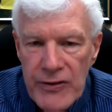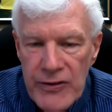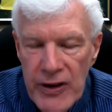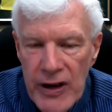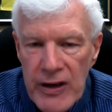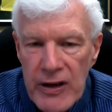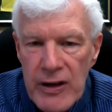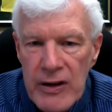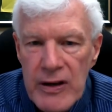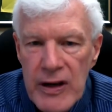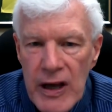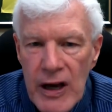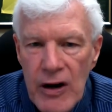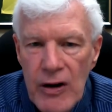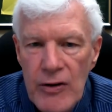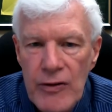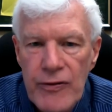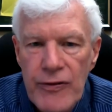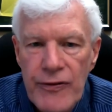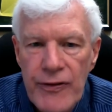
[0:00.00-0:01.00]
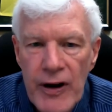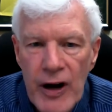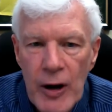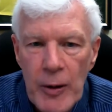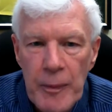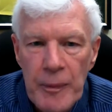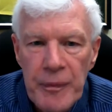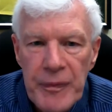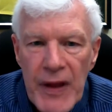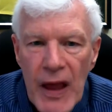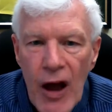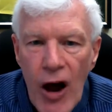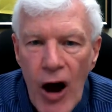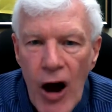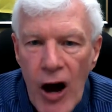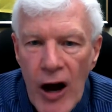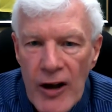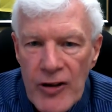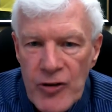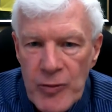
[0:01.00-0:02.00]
second down from
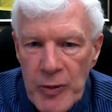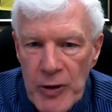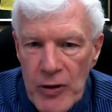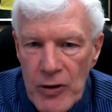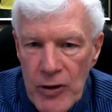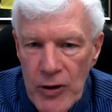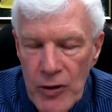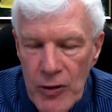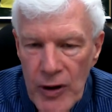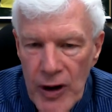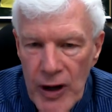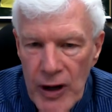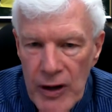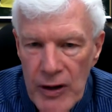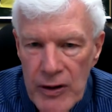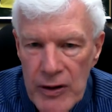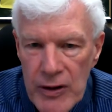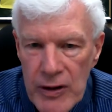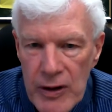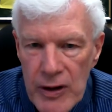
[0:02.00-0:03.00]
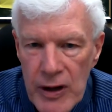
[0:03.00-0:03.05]
hospital grade.